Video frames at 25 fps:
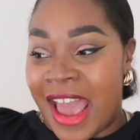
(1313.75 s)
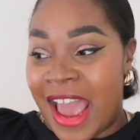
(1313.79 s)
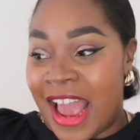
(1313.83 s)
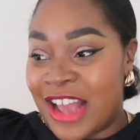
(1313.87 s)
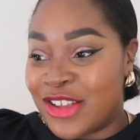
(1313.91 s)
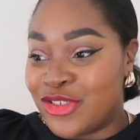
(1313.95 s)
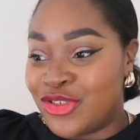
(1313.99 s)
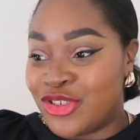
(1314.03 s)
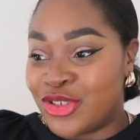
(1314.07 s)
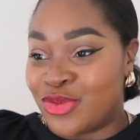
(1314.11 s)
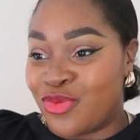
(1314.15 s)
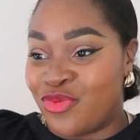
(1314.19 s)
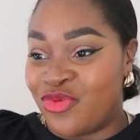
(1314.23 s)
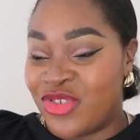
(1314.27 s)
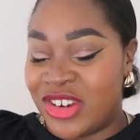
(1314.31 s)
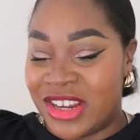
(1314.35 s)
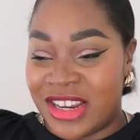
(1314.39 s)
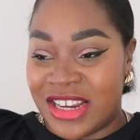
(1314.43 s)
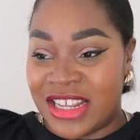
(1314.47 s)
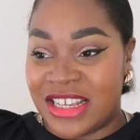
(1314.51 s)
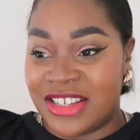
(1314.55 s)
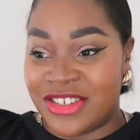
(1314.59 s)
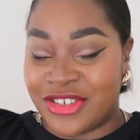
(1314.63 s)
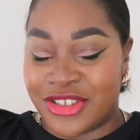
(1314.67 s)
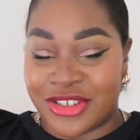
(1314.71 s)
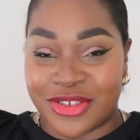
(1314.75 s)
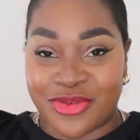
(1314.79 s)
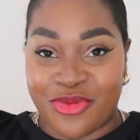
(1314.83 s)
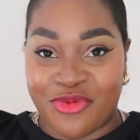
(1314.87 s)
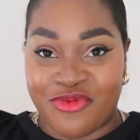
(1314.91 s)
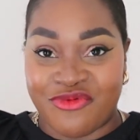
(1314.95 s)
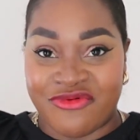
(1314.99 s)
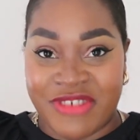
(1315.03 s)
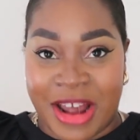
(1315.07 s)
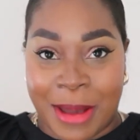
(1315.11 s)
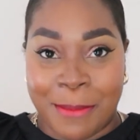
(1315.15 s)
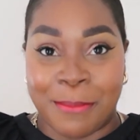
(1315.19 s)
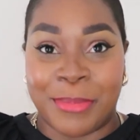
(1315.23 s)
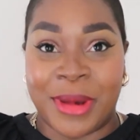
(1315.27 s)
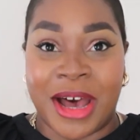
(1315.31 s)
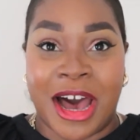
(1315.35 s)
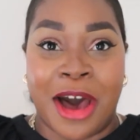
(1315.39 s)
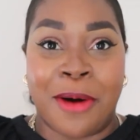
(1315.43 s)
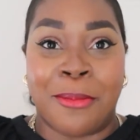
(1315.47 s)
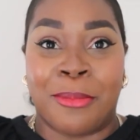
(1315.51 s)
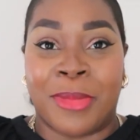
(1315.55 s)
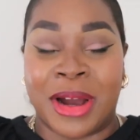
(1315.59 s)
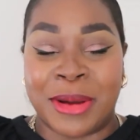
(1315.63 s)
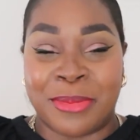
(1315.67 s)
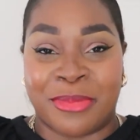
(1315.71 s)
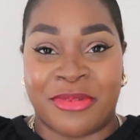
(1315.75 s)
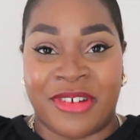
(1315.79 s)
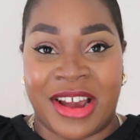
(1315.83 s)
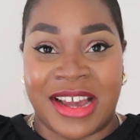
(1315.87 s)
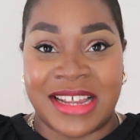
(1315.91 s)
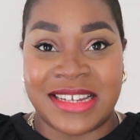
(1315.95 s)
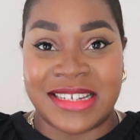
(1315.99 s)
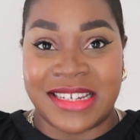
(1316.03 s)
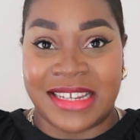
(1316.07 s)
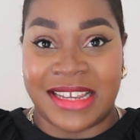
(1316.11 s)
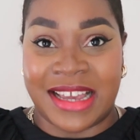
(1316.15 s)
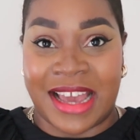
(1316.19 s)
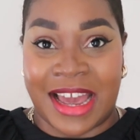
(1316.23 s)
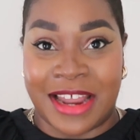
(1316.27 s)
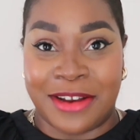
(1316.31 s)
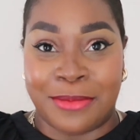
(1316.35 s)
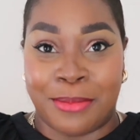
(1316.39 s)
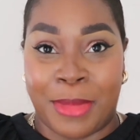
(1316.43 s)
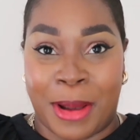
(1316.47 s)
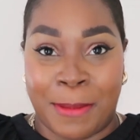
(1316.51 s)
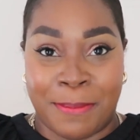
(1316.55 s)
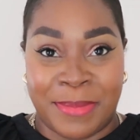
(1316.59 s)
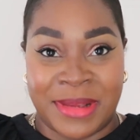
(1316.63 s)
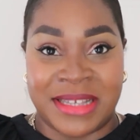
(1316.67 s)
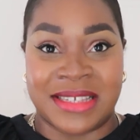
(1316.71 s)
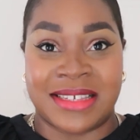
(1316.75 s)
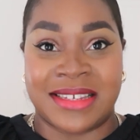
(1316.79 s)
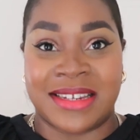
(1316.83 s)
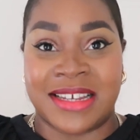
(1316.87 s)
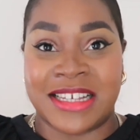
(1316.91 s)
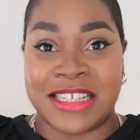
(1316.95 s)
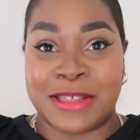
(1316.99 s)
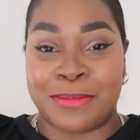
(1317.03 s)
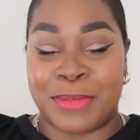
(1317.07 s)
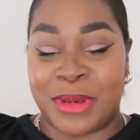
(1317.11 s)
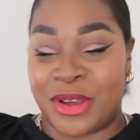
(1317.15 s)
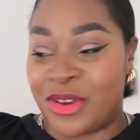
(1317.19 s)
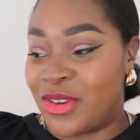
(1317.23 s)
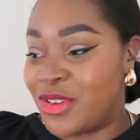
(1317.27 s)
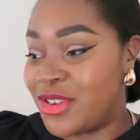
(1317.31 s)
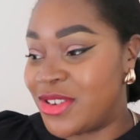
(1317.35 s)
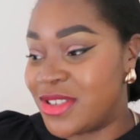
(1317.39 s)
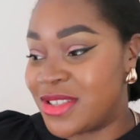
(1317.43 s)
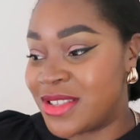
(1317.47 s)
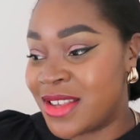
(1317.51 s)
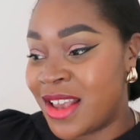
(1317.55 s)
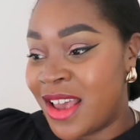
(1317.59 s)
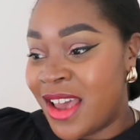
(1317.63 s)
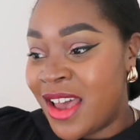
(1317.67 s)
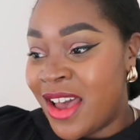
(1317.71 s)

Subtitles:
and just really just ramp up my branding and my business, because